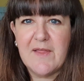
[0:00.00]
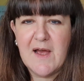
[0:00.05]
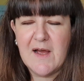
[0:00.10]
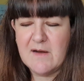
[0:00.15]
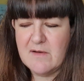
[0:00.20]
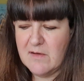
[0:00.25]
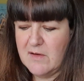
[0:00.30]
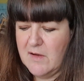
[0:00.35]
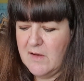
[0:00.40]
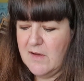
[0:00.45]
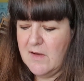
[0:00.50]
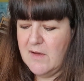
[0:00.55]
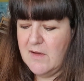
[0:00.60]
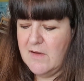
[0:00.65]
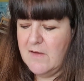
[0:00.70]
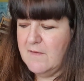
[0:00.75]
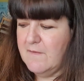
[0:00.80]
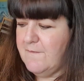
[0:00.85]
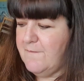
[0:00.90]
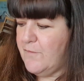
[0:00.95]
that?
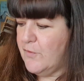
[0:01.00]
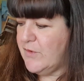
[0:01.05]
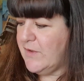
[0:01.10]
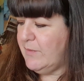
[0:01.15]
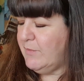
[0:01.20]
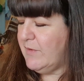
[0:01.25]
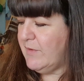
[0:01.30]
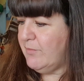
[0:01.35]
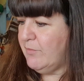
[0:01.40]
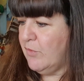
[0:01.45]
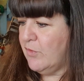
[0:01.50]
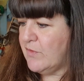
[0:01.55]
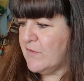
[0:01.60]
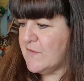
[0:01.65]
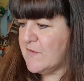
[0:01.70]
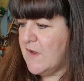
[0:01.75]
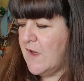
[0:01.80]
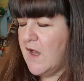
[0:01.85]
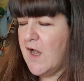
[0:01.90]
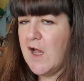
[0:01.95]
Funny with
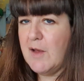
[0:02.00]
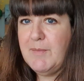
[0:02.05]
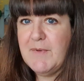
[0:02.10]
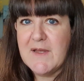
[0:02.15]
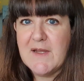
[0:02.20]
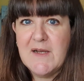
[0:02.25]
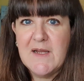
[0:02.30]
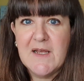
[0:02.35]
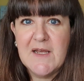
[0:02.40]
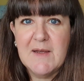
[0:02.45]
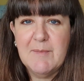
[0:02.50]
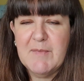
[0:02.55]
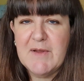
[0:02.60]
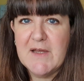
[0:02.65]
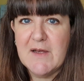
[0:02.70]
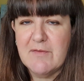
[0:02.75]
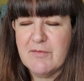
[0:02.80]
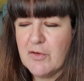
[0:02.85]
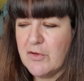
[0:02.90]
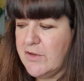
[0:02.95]
mugs. Hope you can hear
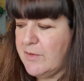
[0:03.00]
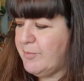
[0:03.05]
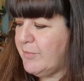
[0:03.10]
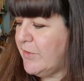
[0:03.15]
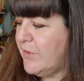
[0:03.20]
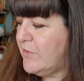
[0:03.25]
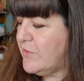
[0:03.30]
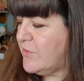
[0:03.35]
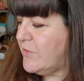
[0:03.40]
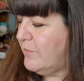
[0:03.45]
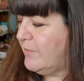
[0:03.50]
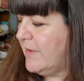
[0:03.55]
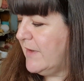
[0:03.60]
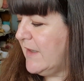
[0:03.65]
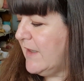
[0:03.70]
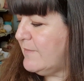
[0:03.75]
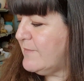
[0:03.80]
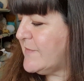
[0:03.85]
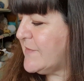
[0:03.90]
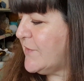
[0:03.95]
me. I've got you perched on my
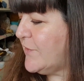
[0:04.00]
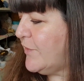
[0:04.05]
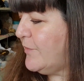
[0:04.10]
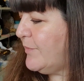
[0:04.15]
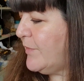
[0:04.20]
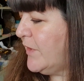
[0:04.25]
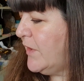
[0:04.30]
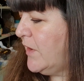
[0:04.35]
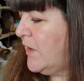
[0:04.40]
laptop.